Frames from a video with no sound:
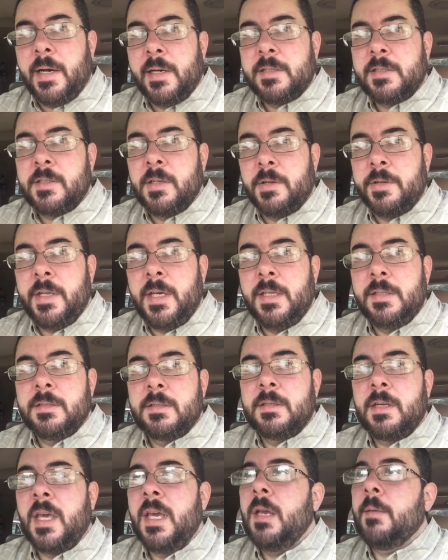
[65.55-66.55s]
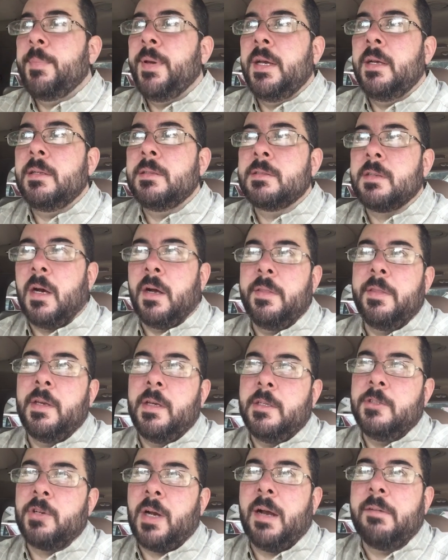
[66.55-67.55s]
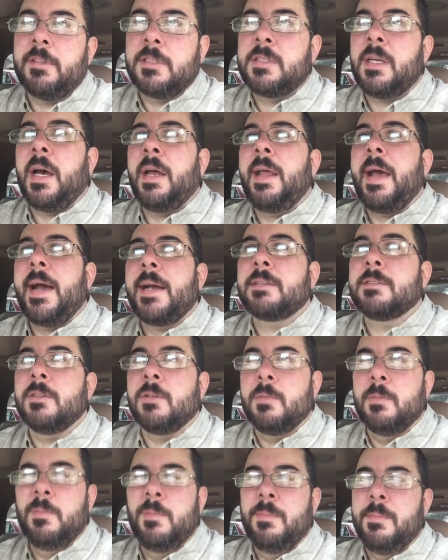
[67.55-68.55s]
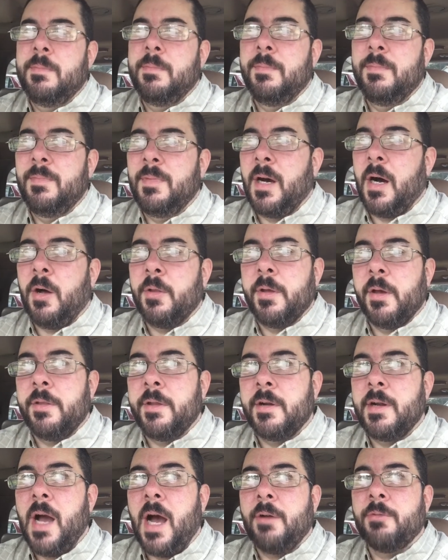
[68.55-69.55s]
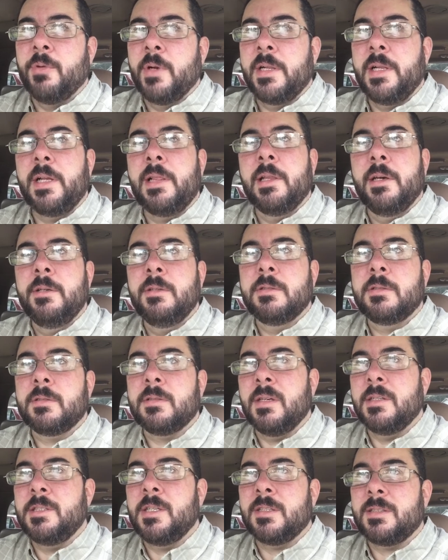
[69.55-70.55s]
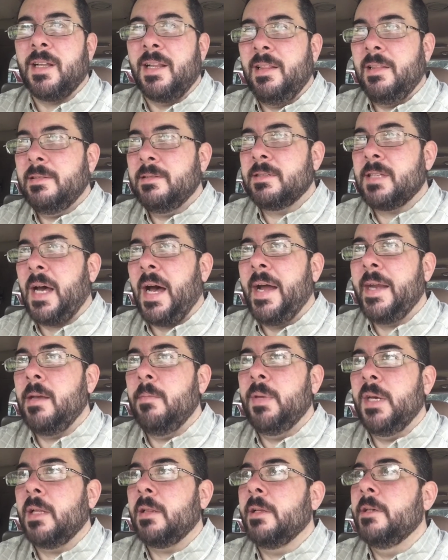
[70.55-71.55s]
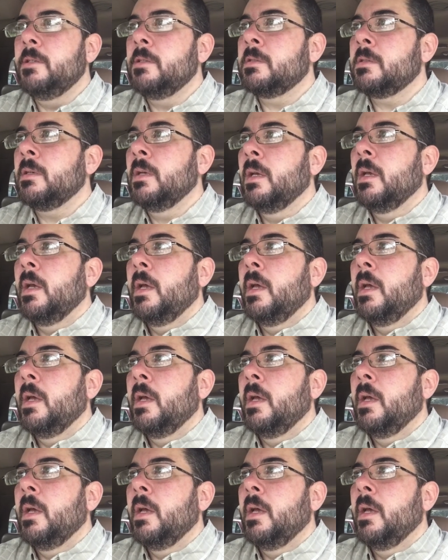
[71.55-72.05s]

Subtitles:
Still needs kingpins on the driver's side axle, although they're not really loose, they're just a tiny bit loose.